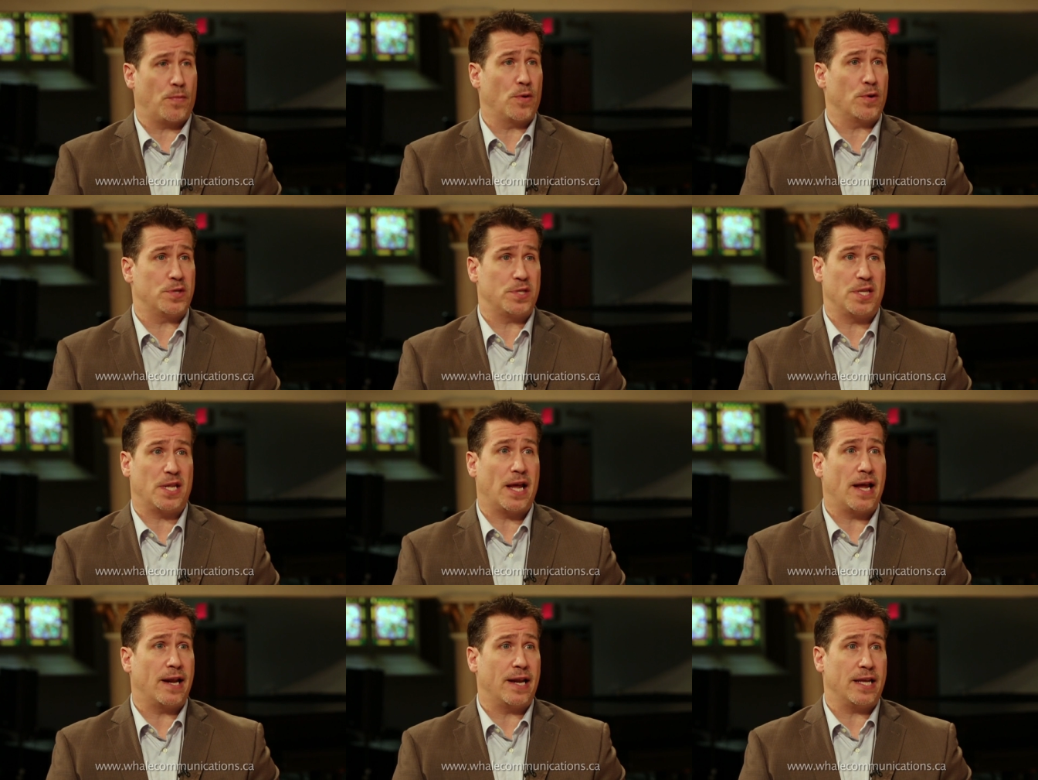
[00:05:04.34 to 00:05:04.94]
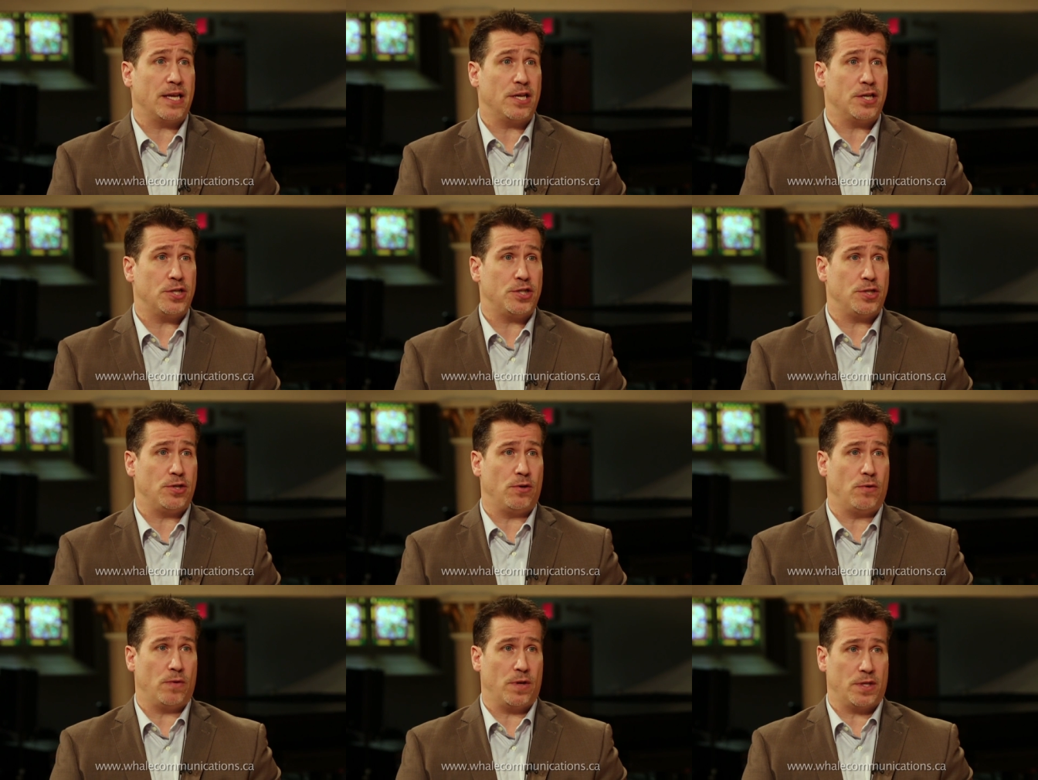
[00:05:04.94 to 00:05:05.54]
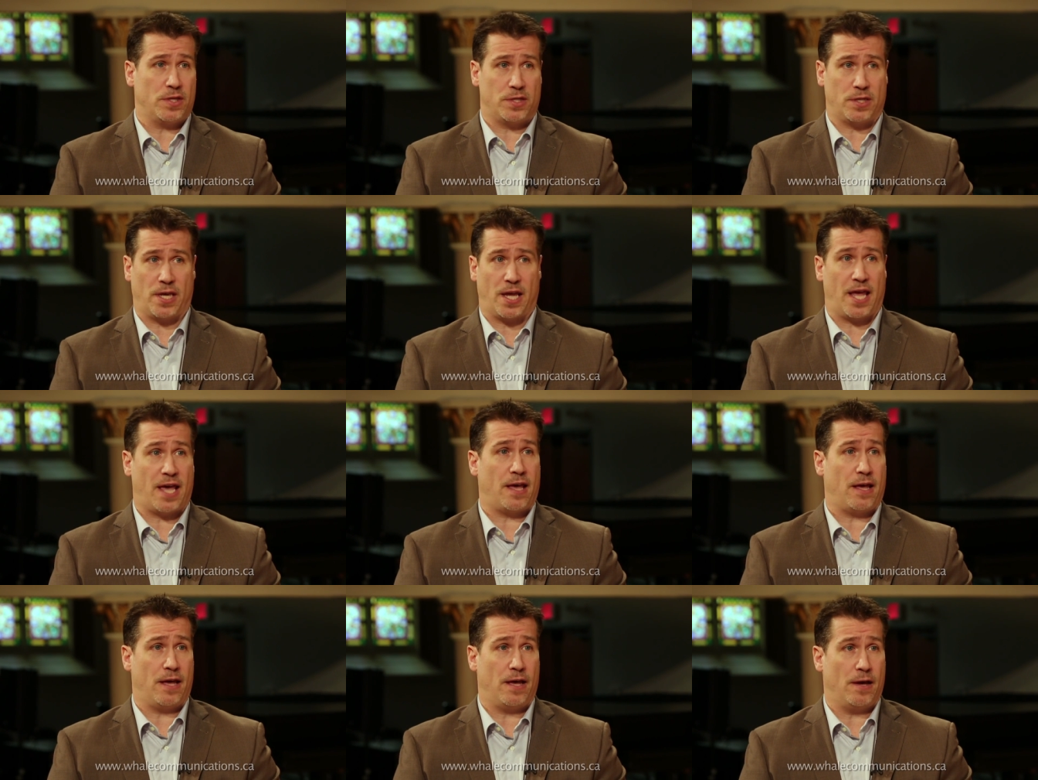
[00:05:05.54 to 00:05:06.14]
personality issue, it's
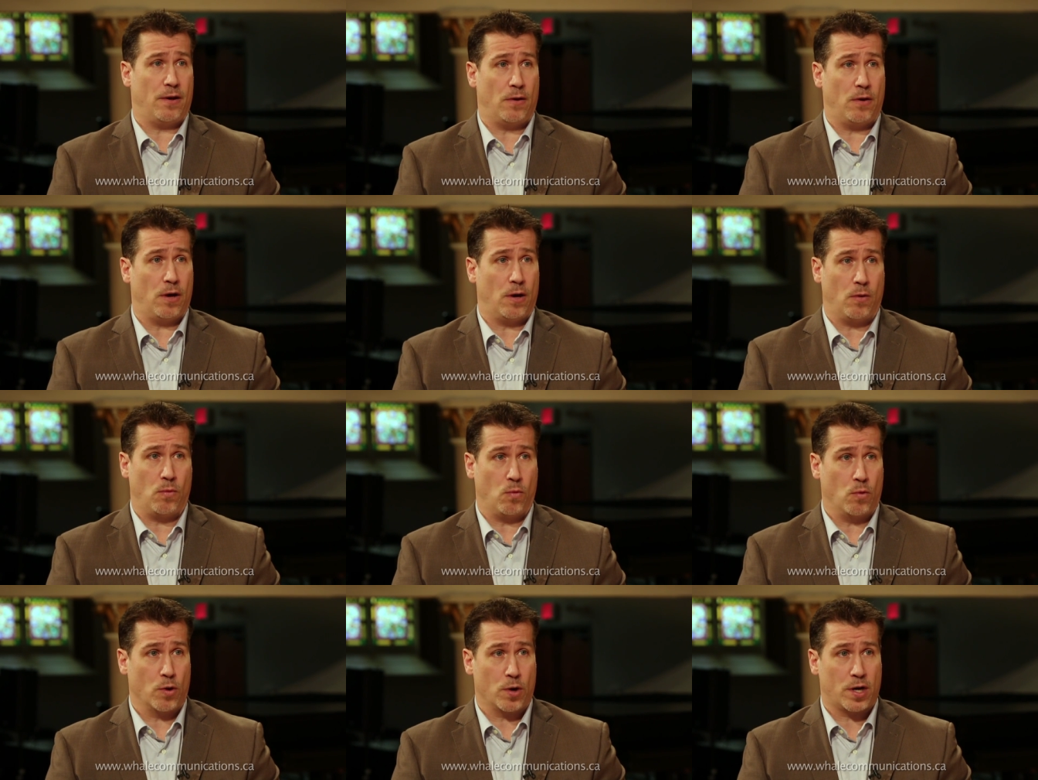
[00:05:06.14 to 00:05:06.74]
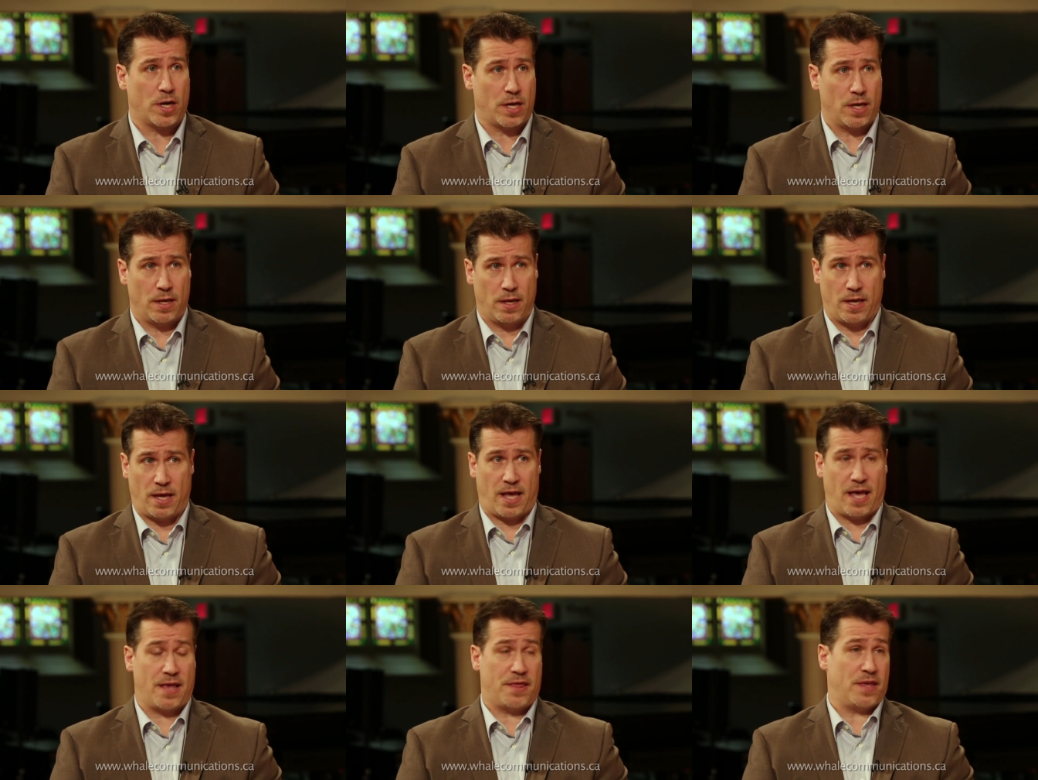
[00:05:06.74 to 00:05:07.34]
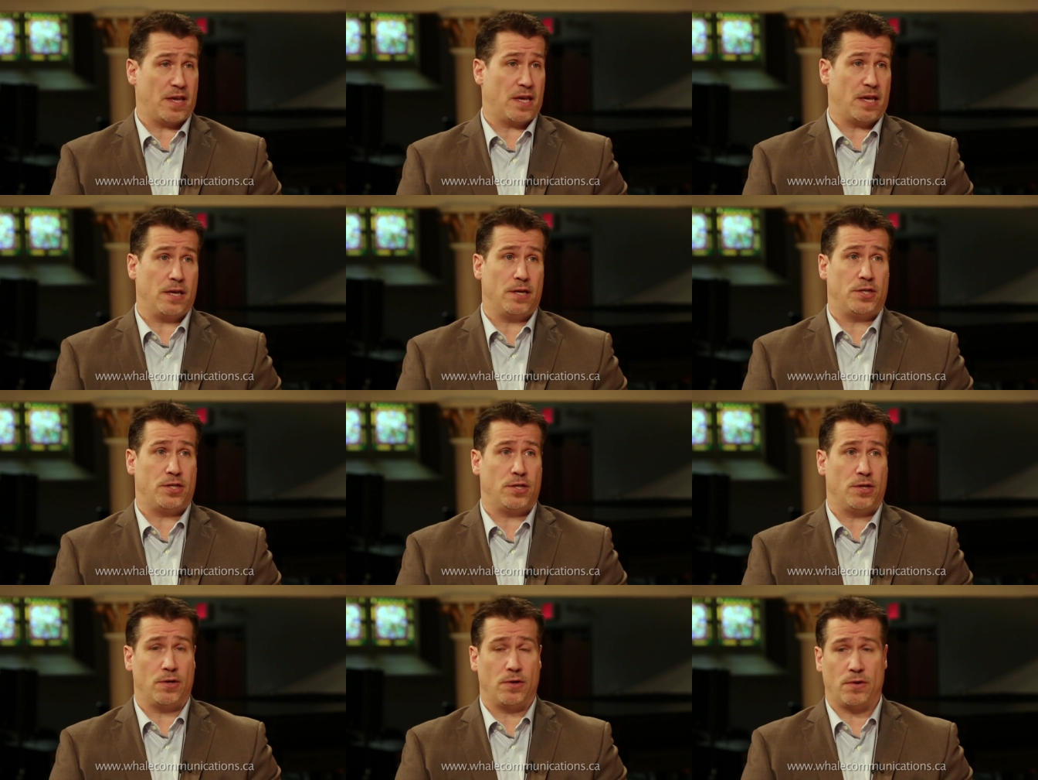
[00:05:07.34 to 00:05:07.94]
a, a work ethic
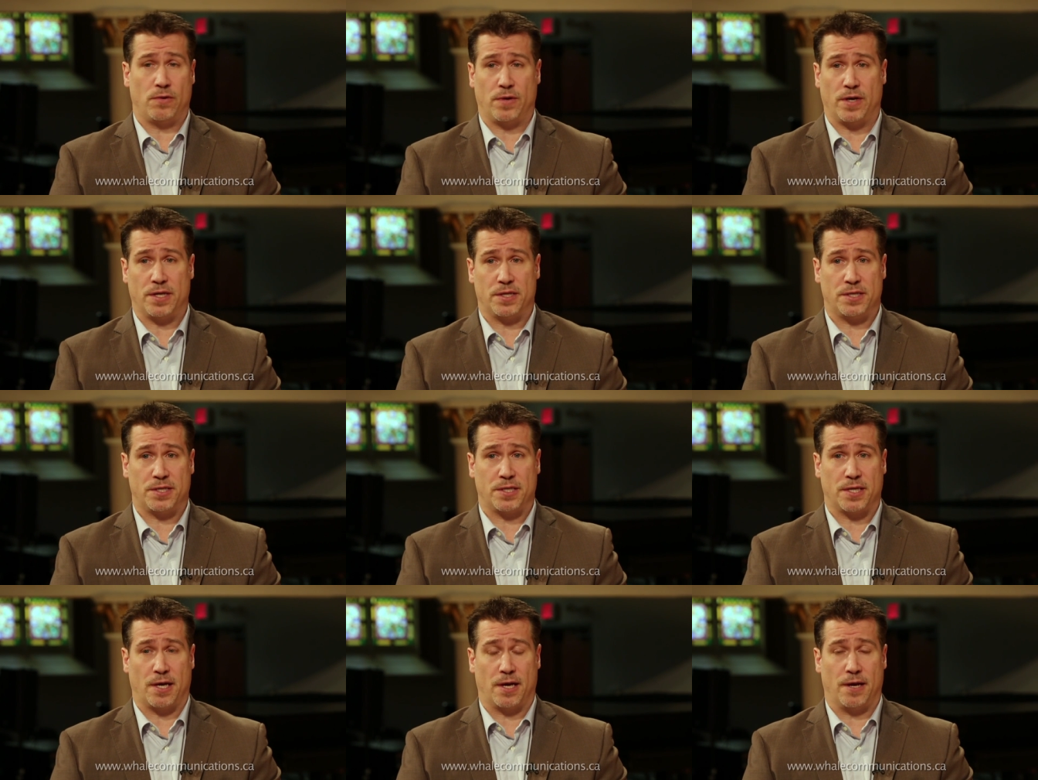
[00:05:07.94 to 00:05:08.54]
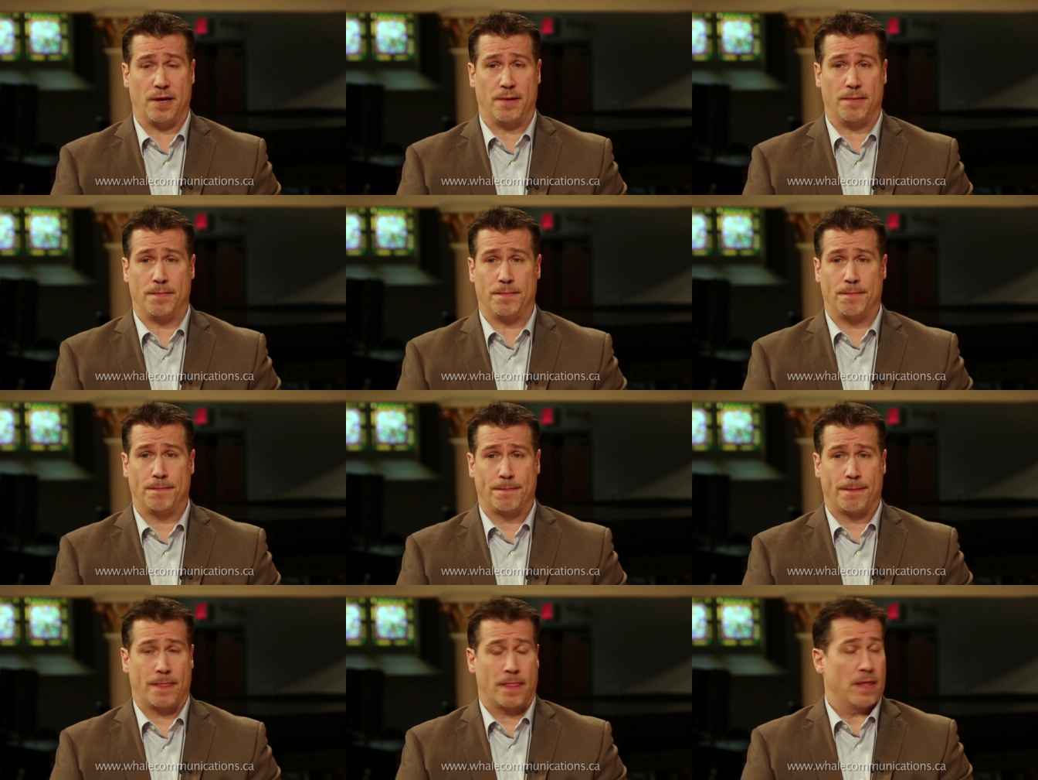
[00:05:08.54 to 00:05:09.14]
issue, it's um,